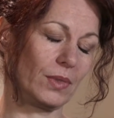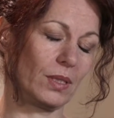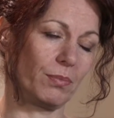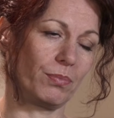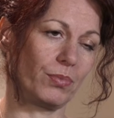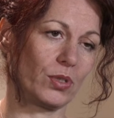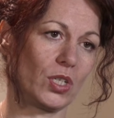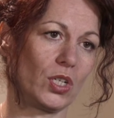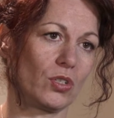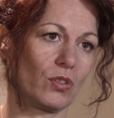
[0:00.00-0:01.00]
the
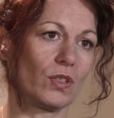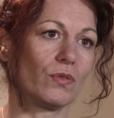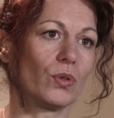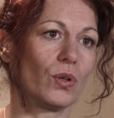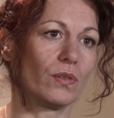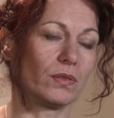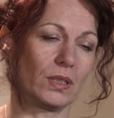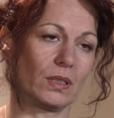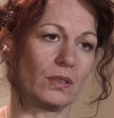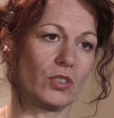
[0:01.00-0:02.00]
procedure
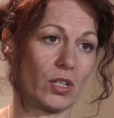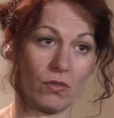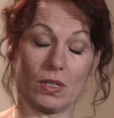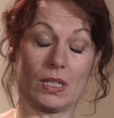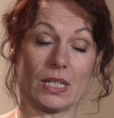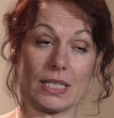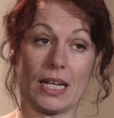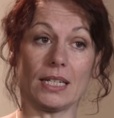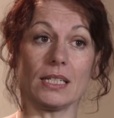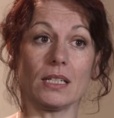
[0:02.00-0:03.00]
involved uh, general
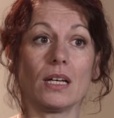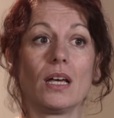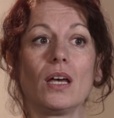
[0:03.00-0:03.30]
anaesthetic,